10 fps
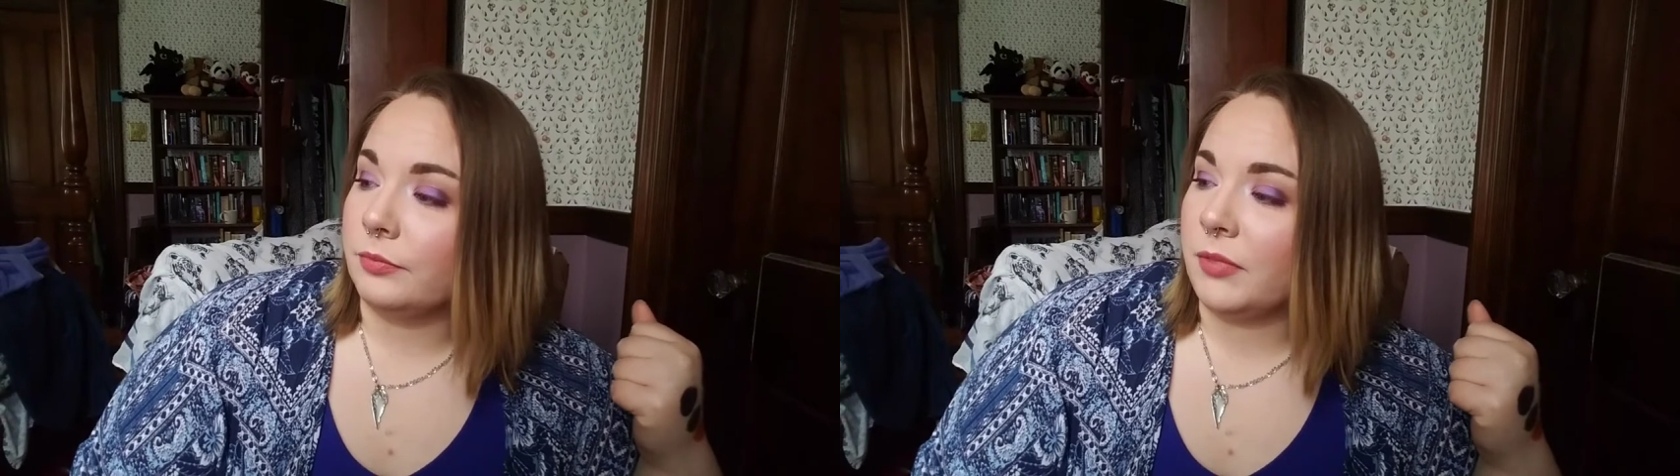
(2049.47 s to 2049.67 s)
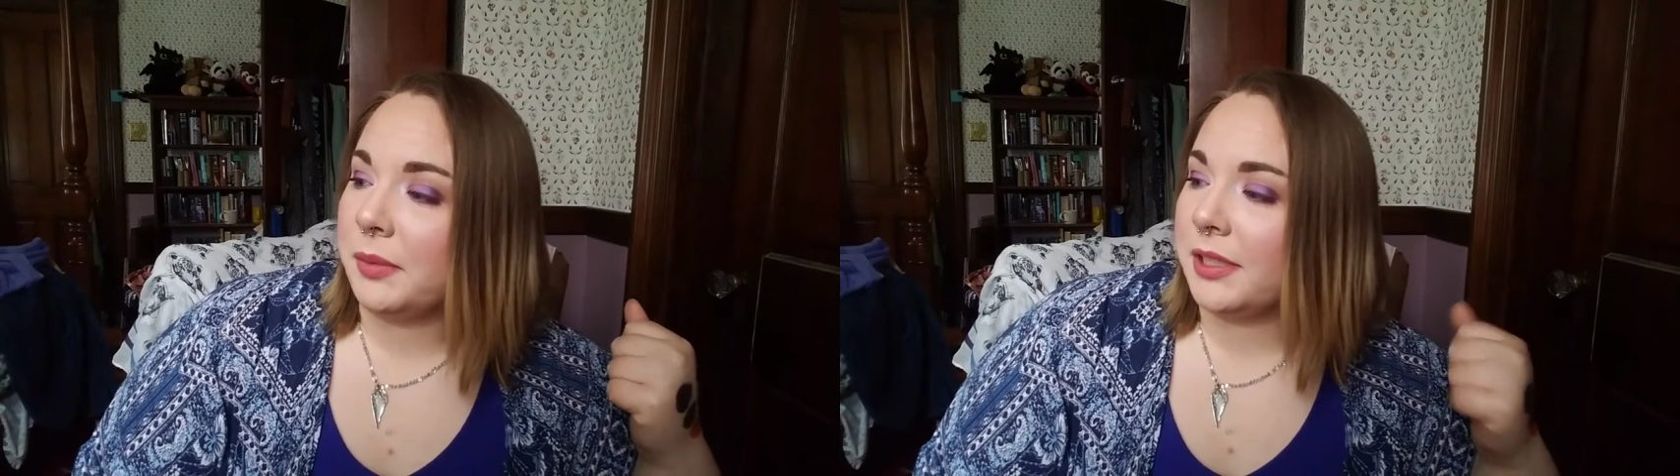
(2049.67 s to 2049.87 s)

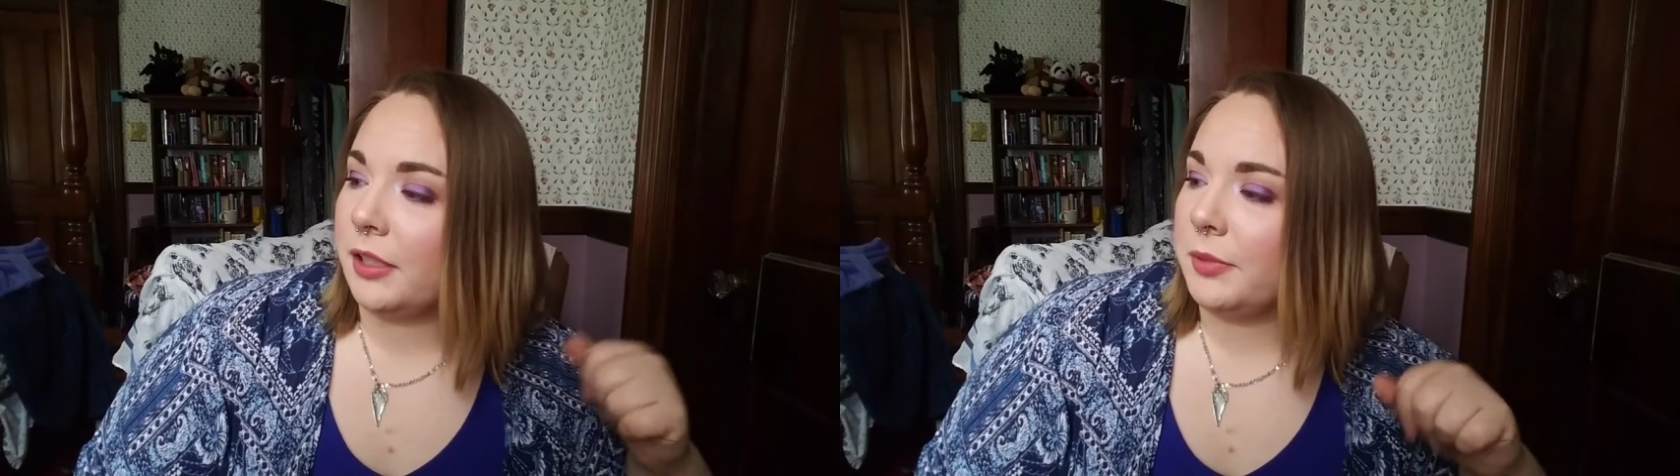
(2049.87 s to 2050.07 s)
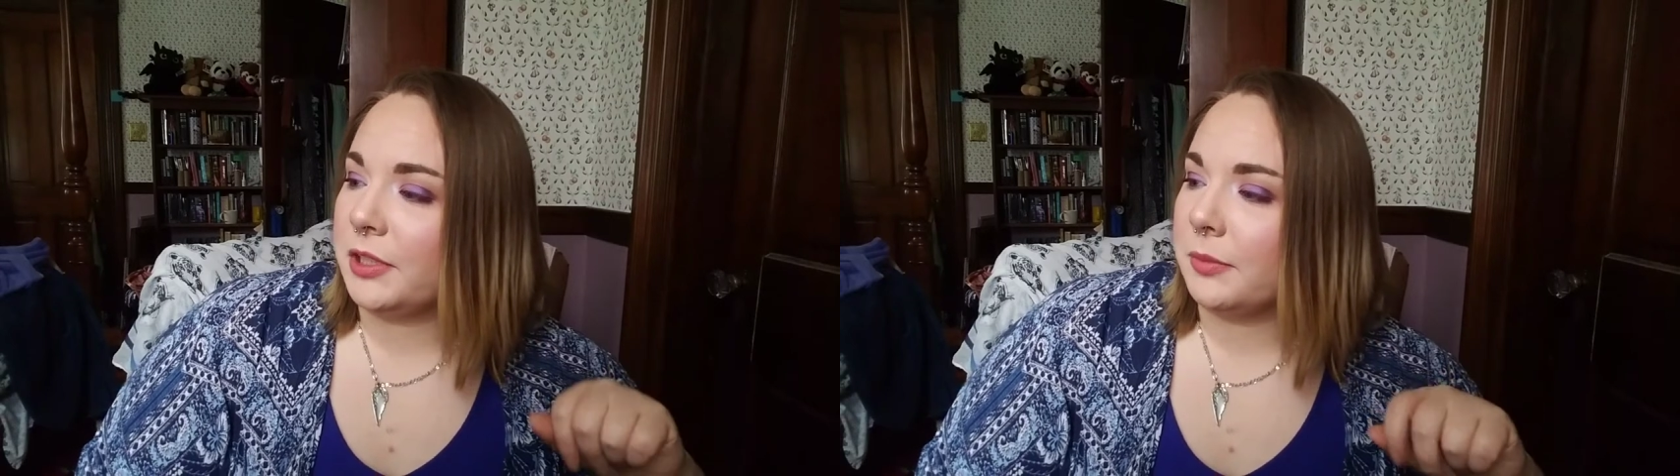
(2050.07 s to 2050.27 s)
Maybe I'll
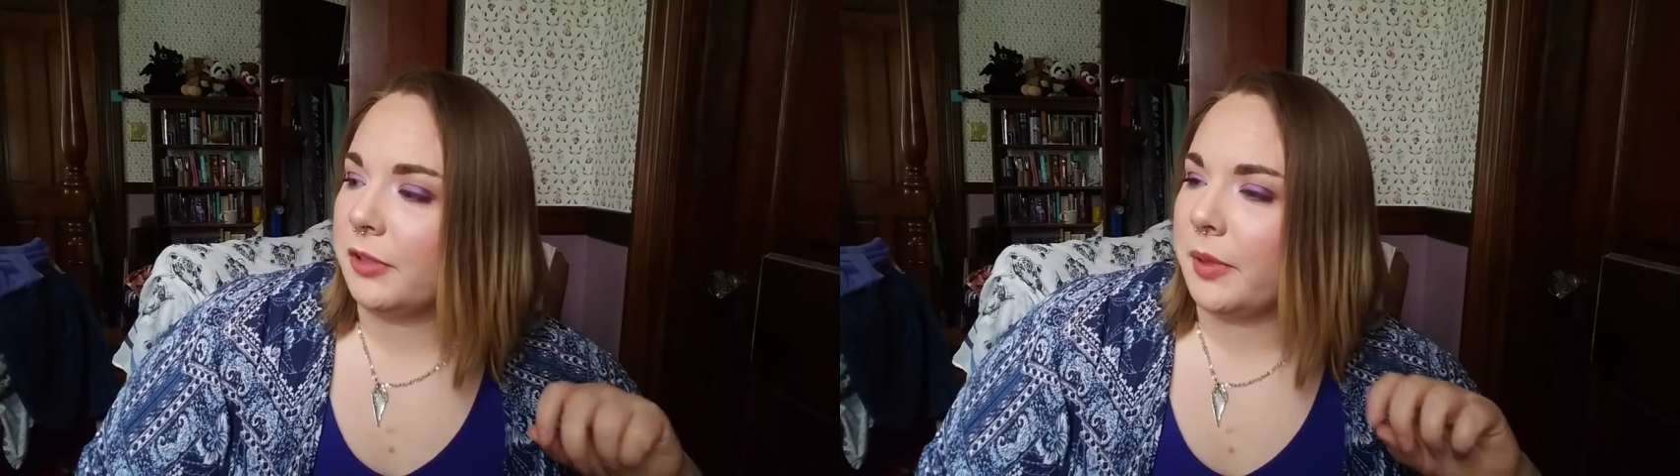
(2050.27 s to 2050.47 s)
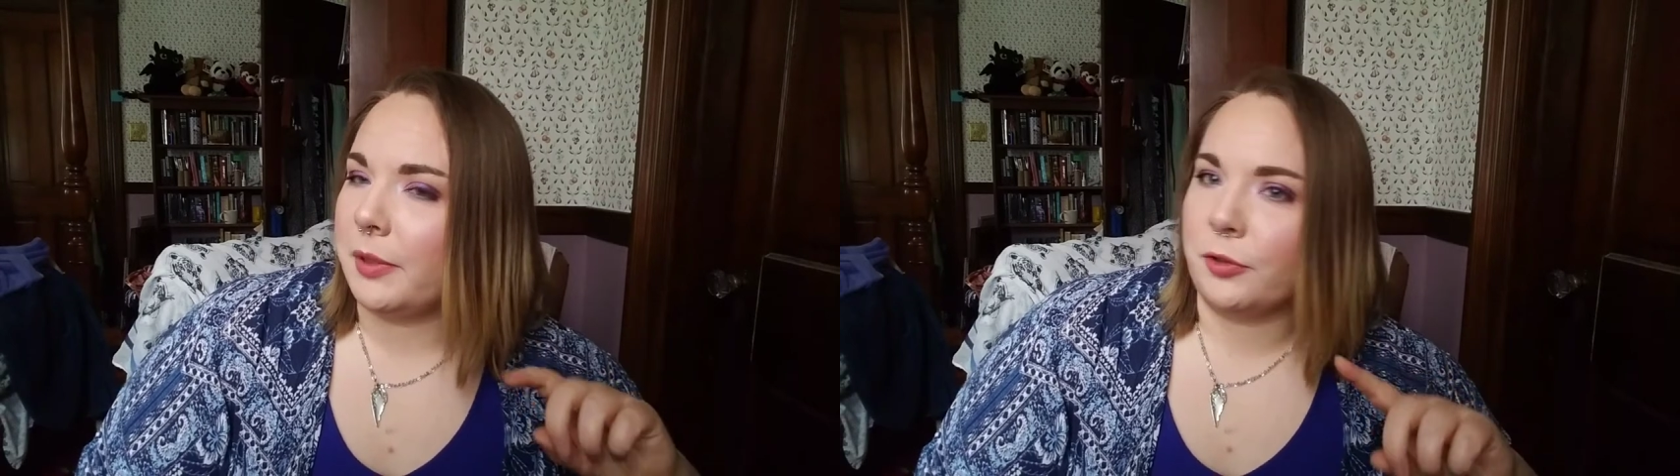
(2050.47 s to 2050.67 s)
try and figure out how
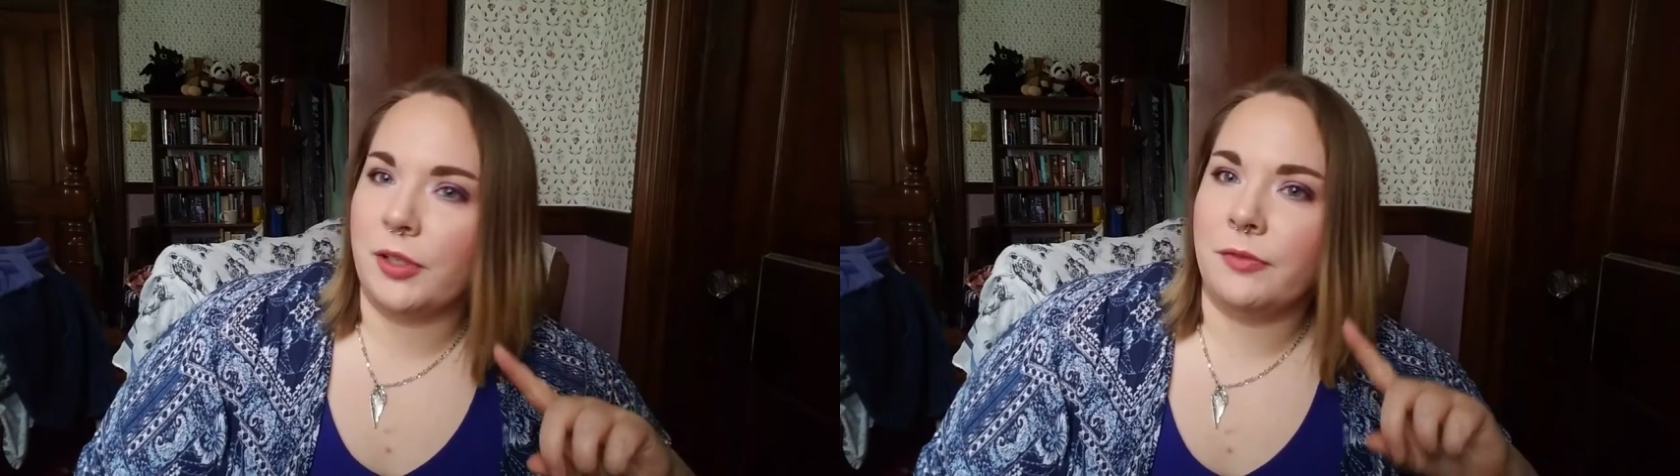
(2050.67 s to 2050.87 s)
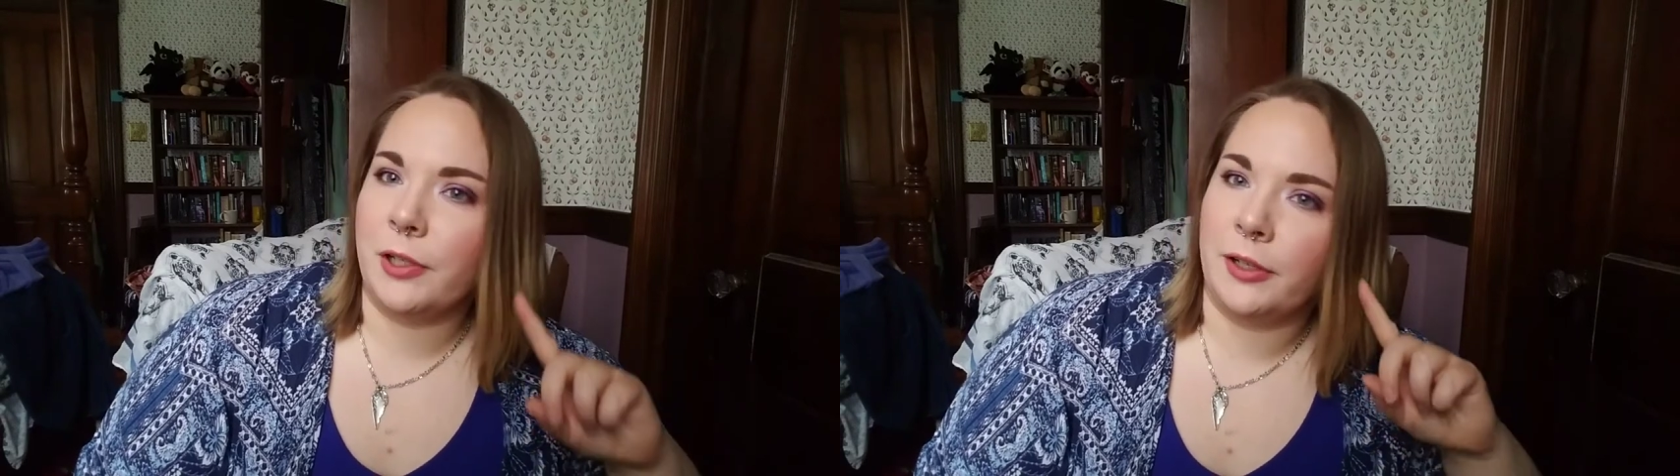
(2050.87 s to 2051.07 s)
to do
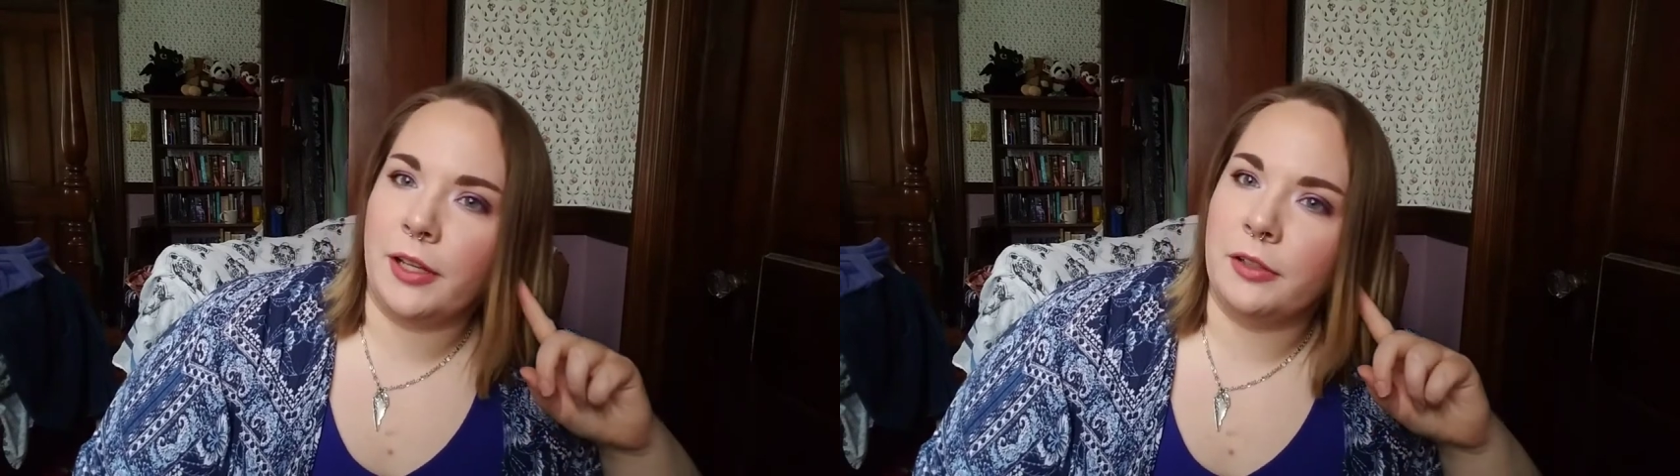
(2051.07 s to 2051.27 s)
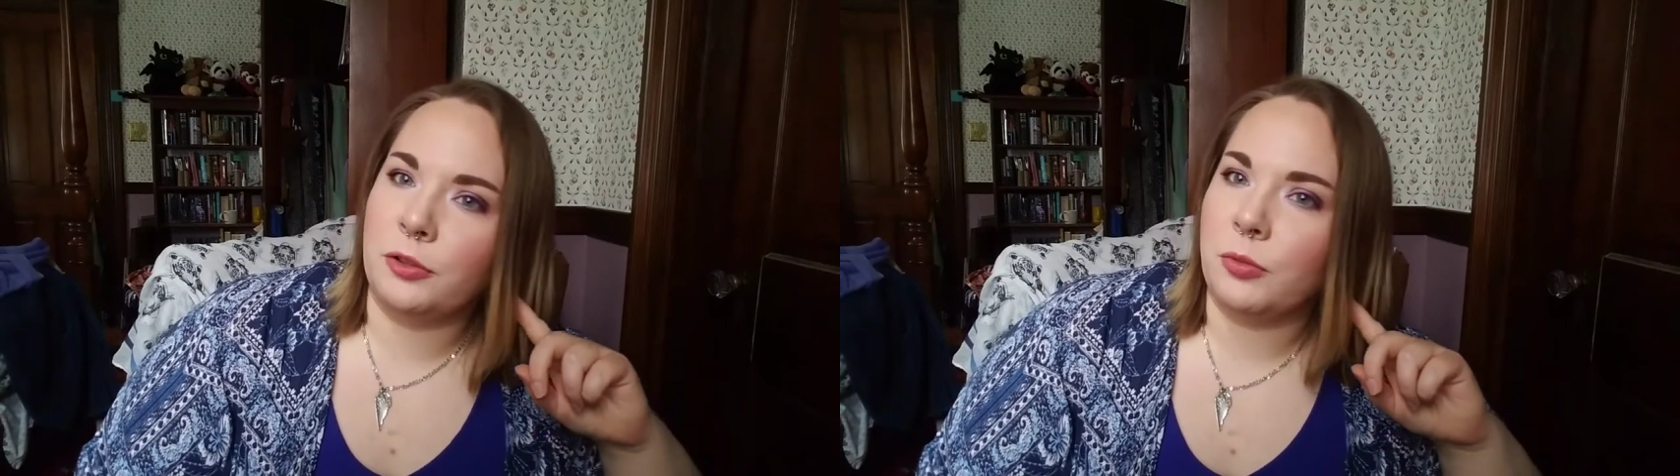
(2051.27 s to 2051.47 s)
one of the